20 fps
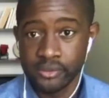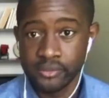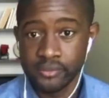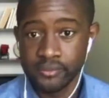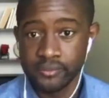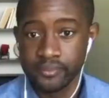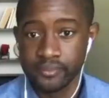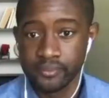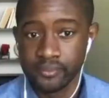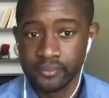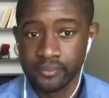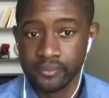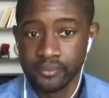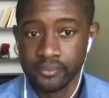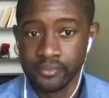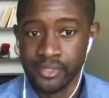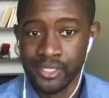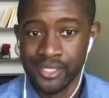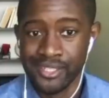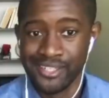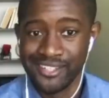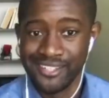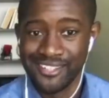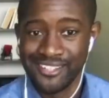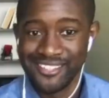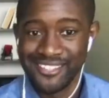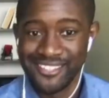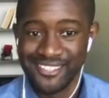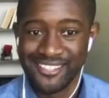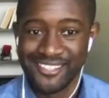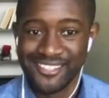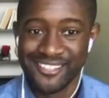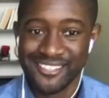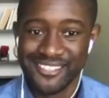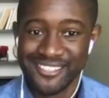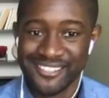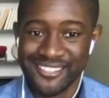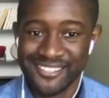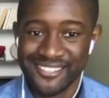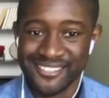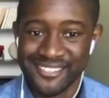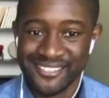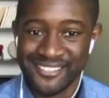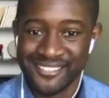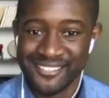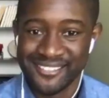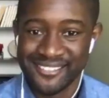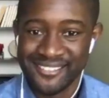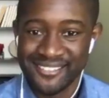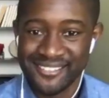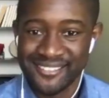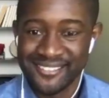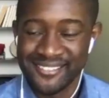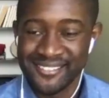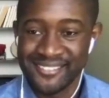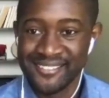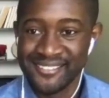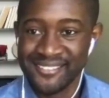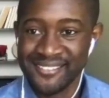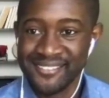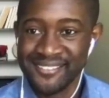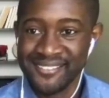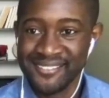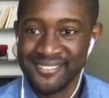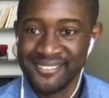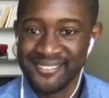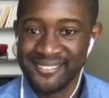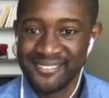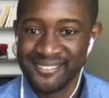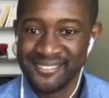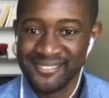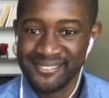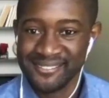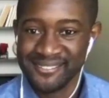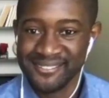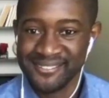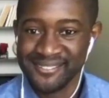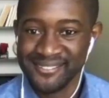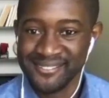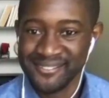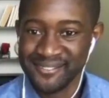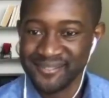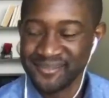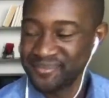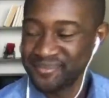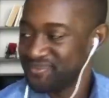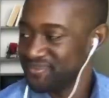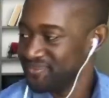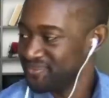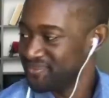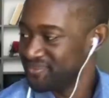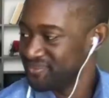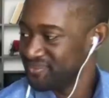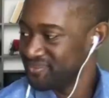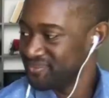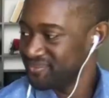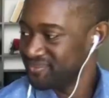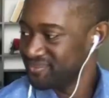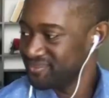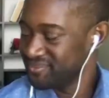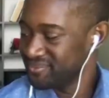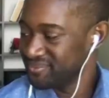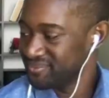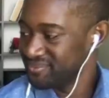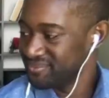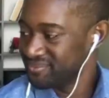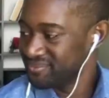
(not speaking)